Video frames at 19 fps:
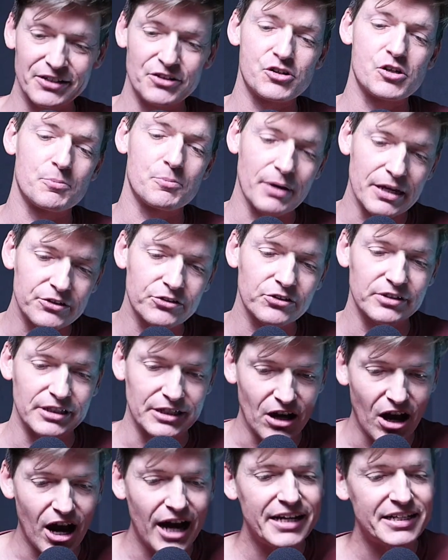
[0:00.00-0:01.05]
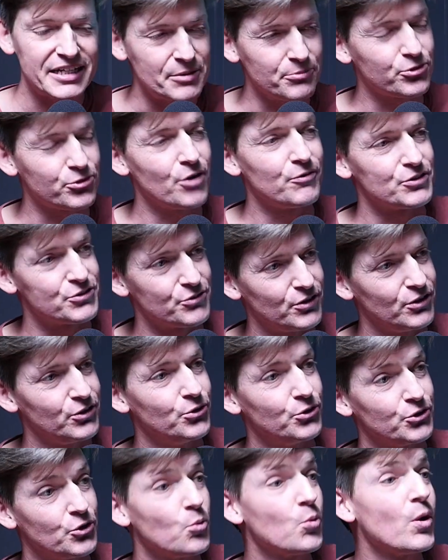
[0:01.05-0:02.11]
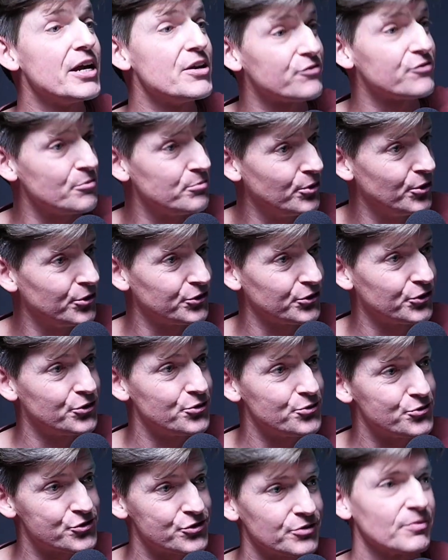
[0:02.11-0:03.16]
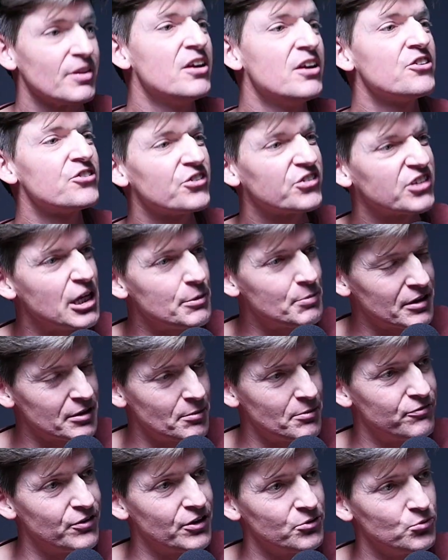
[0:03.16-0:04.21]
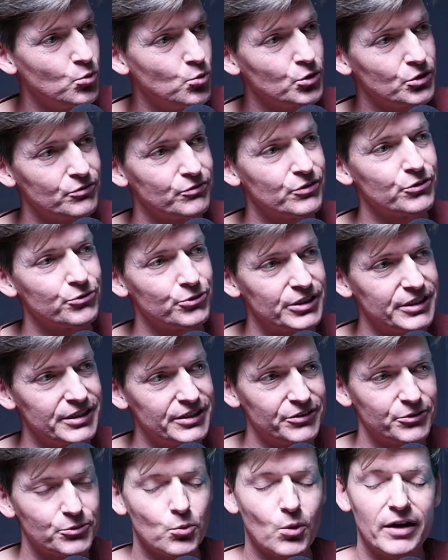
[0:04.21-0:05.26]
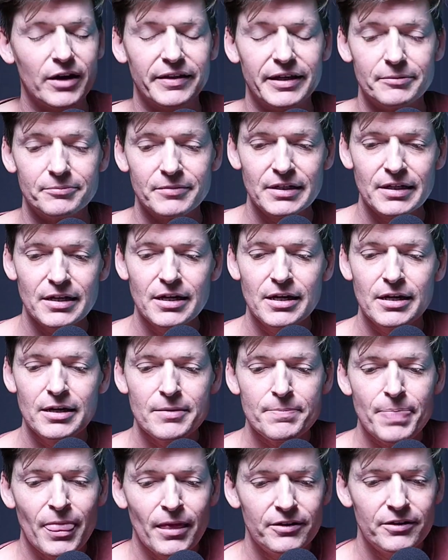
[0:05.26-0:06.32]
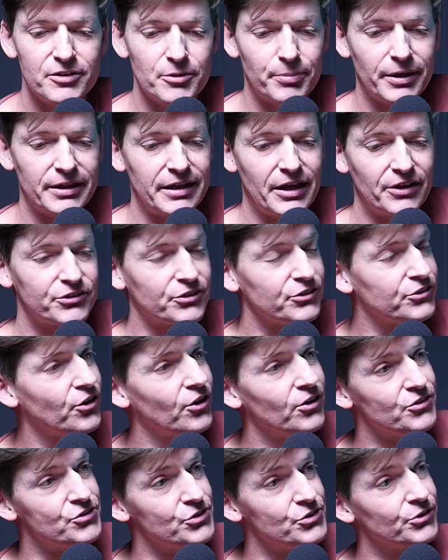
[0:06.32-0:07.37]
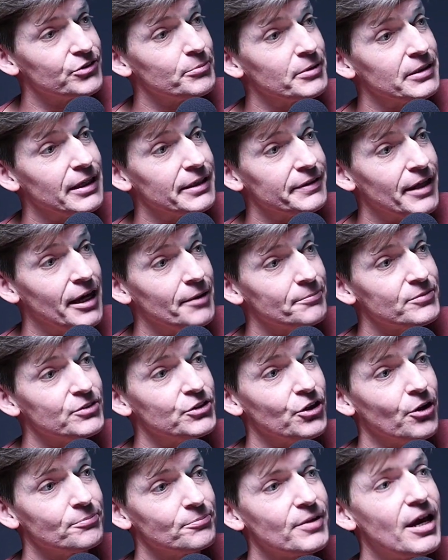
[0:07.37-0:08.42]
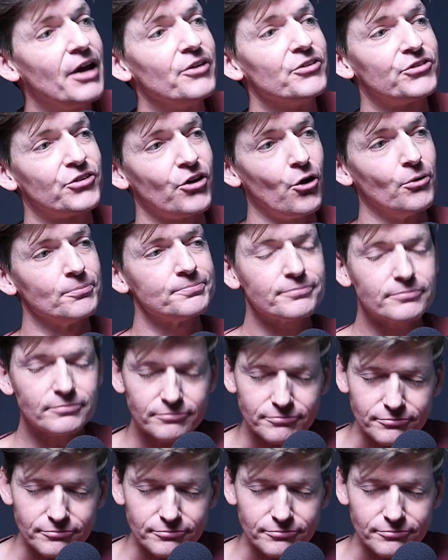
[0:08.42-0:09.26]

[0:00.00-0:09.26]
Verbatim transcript: college is basically hiding prophets of the Lord away from persecution, mm-hmm. just keeping them fed and watered for three years while they debate eschatology or something like that. Wow. know? And so